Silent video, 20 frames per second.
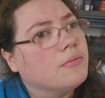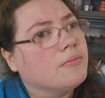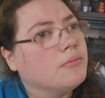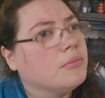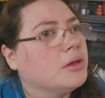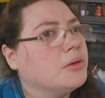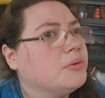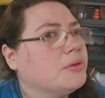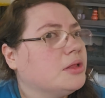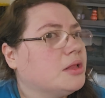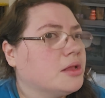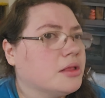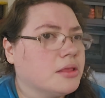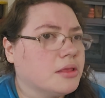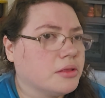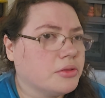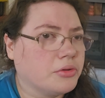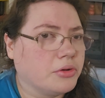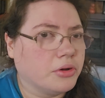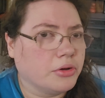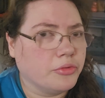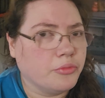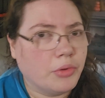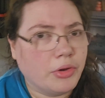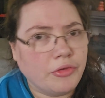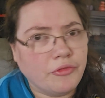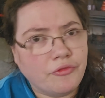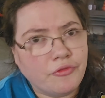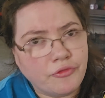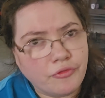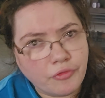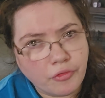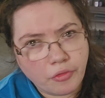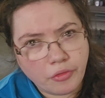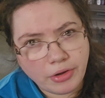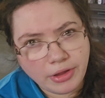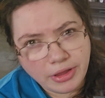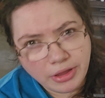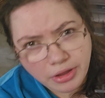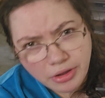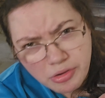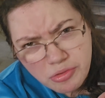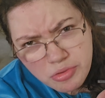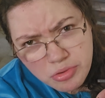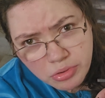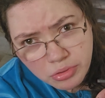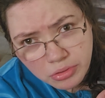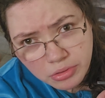maybe this is a good one for you.